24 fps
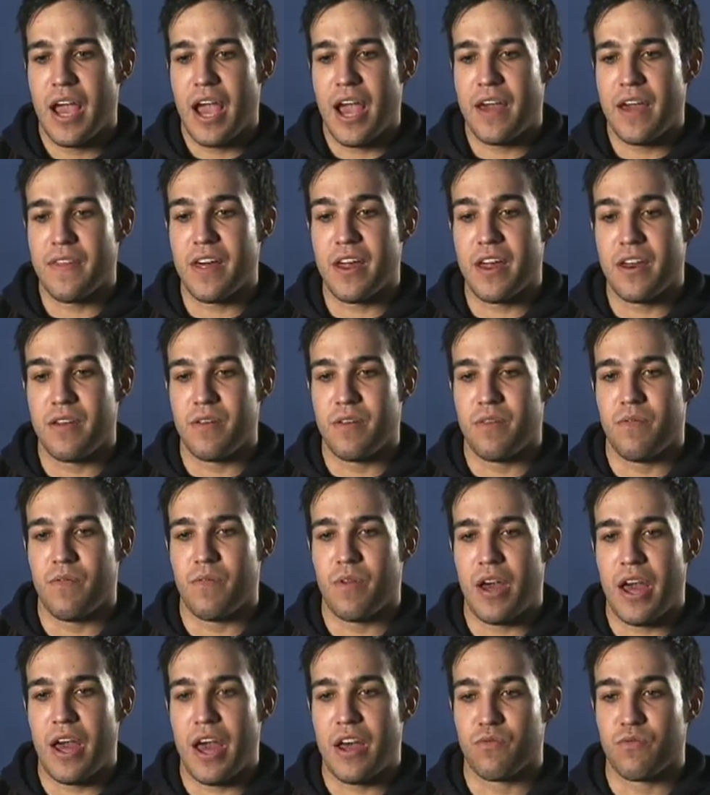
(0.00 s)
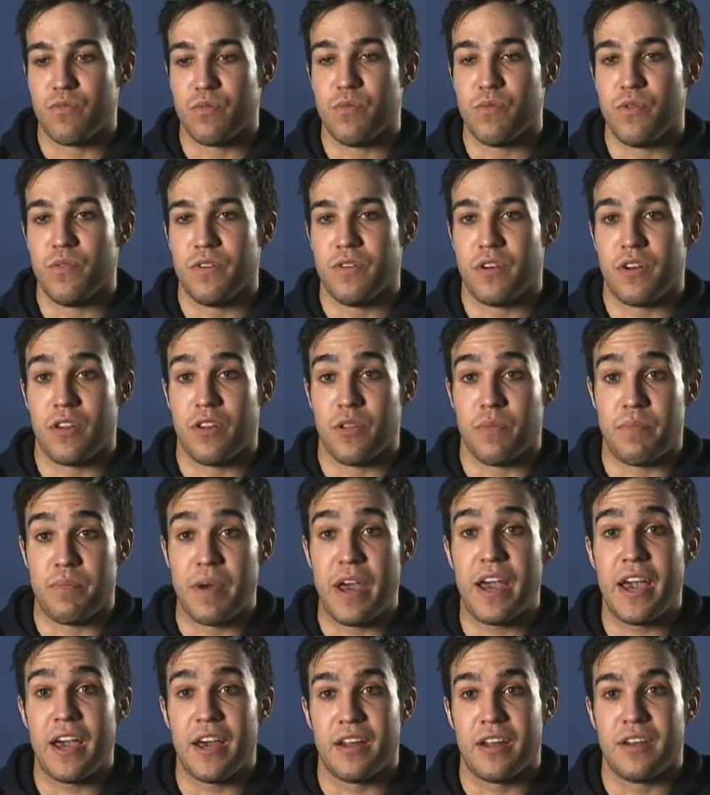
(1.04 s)
then as we moved into the
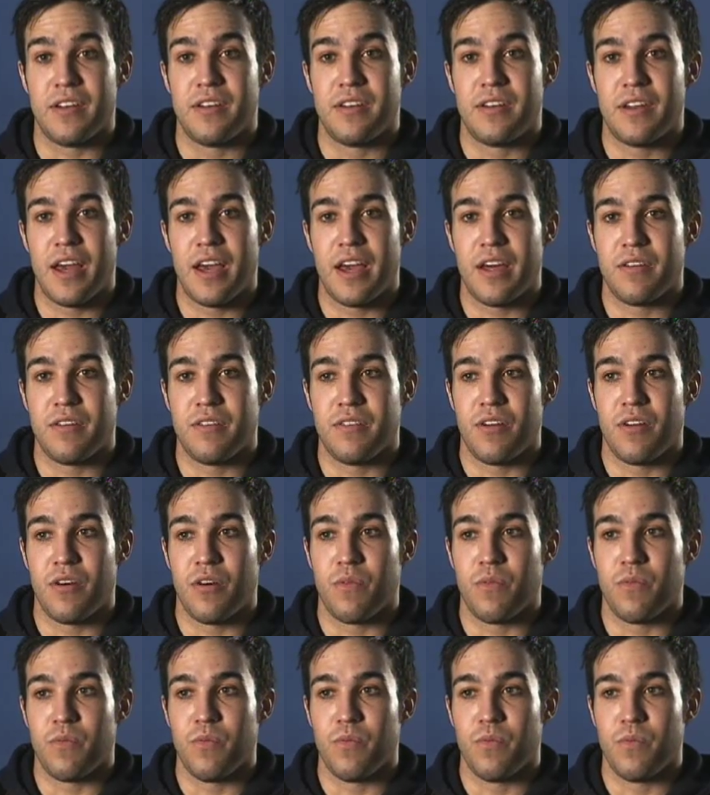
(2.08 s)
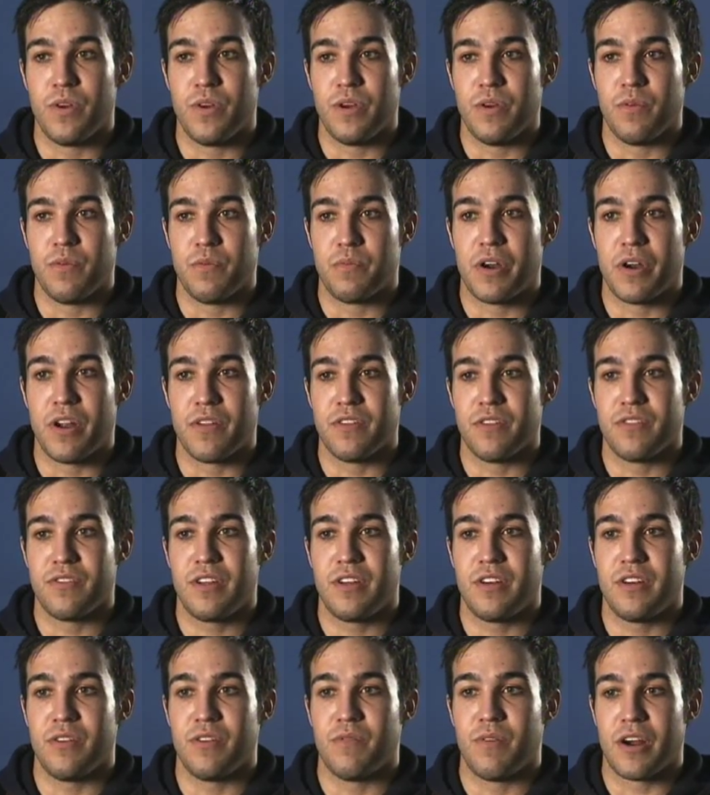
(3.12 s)
band, and we put out this
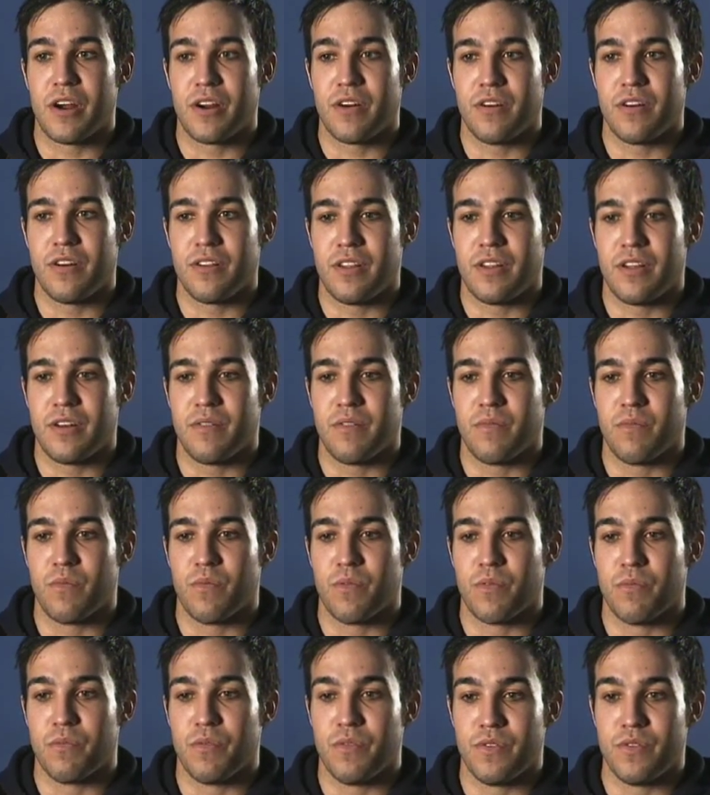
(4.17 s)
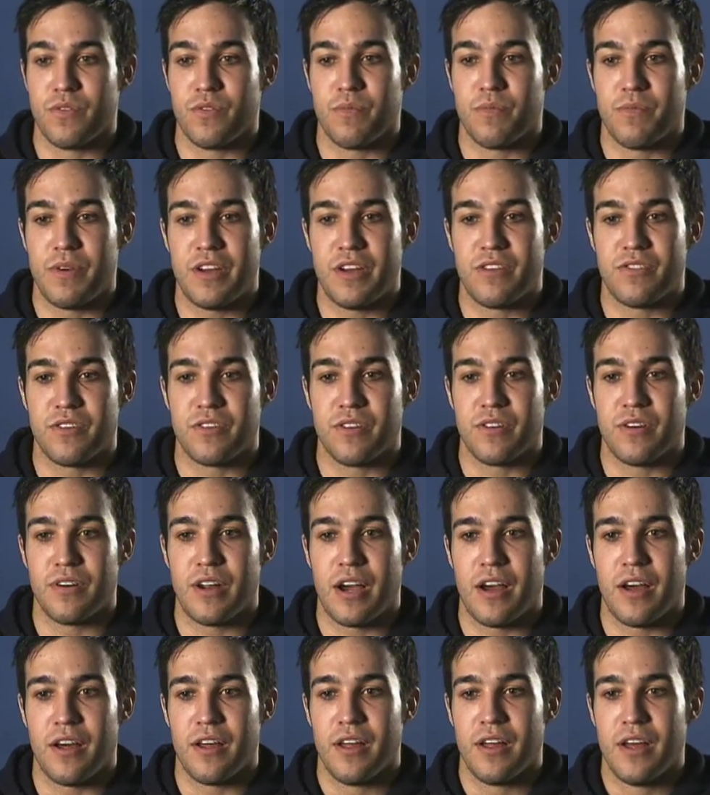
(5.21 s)
indie record, and then we're moving to a major.
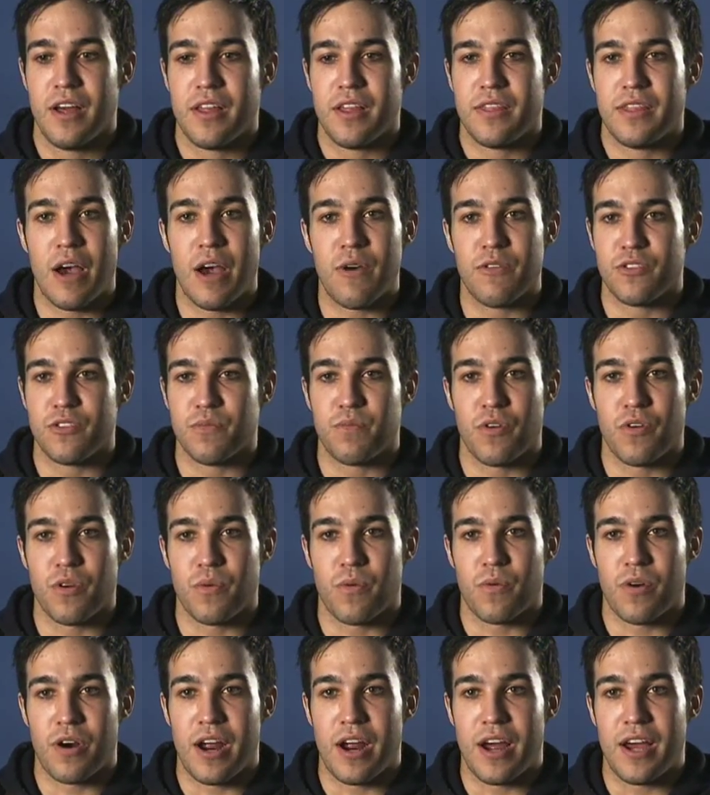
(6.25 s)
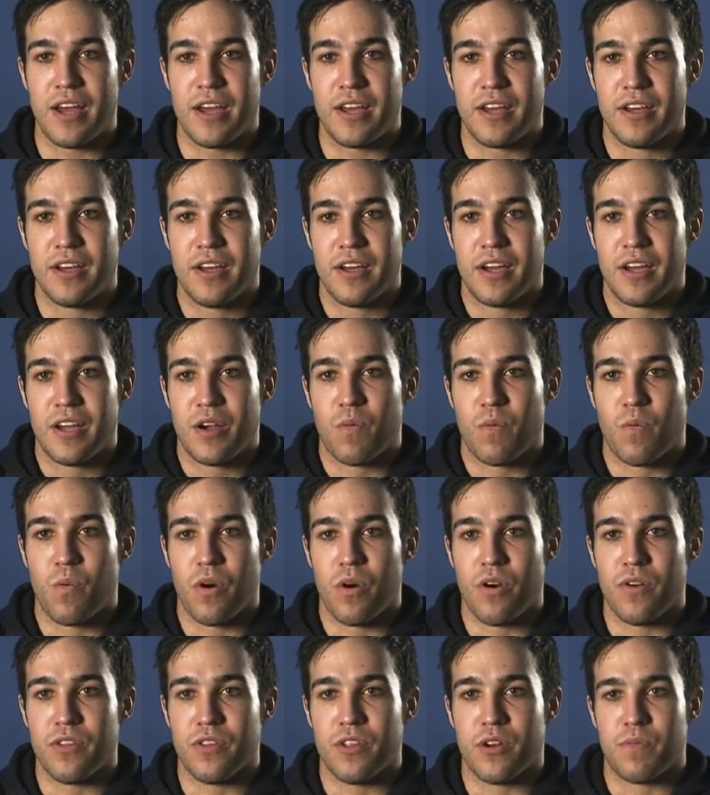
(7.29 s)
That was the point where
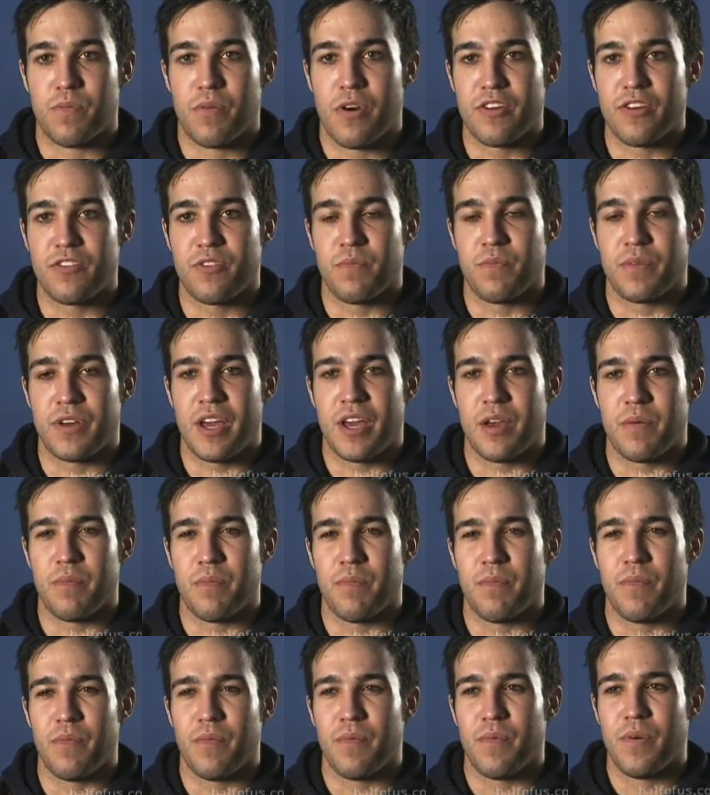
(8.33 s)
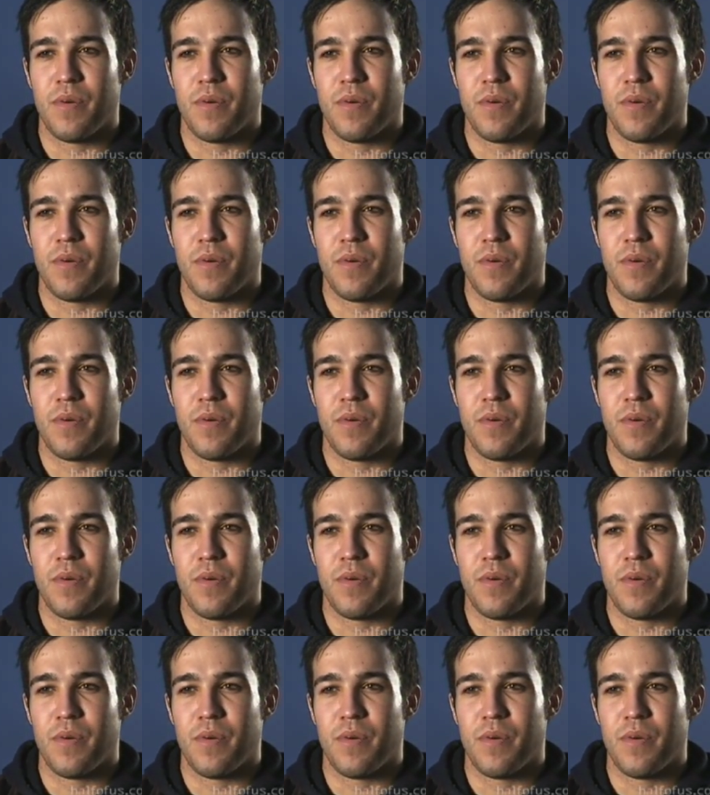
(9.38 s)
the depression became.